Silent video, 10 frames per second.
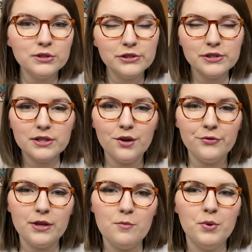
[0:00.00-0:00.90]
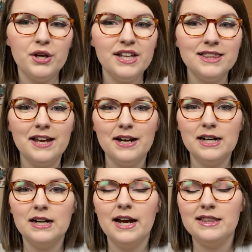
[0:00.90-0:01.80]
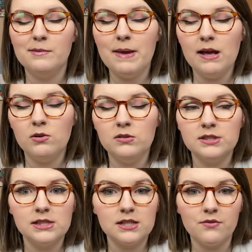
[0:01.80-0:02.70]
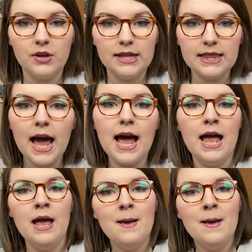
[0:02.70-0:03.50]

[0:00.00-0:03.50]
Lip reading: and stuff that you put in there and the metals and stuff like that.